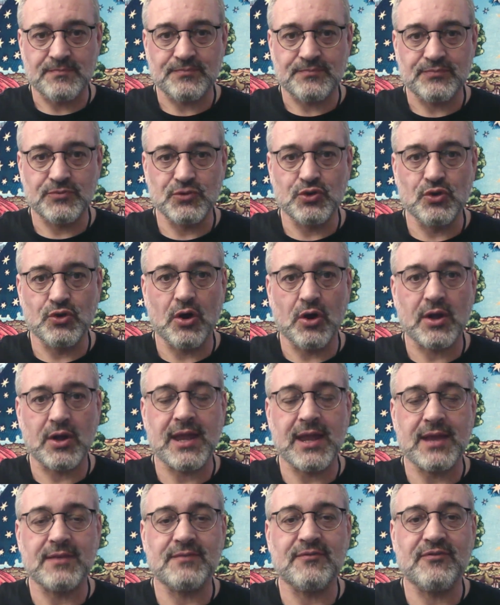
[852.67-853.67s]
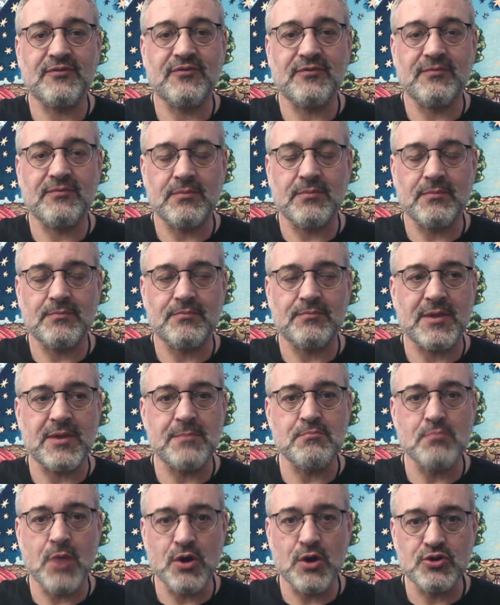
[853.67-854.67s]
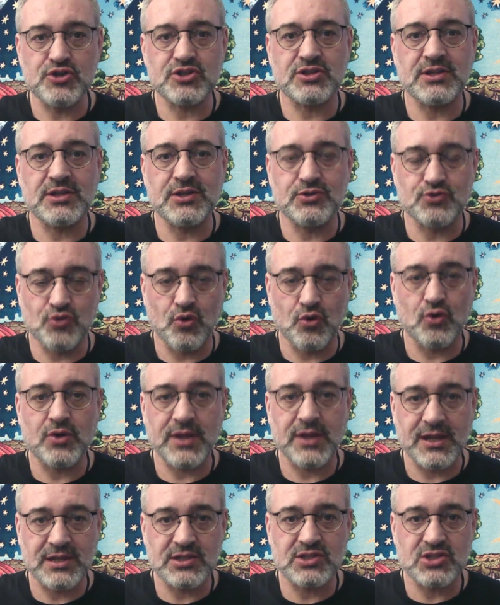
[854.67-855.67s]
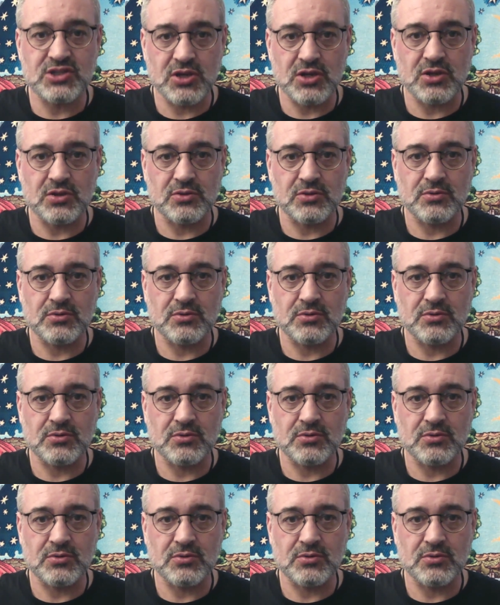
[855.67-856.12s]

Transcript: not getting emotionally drawn into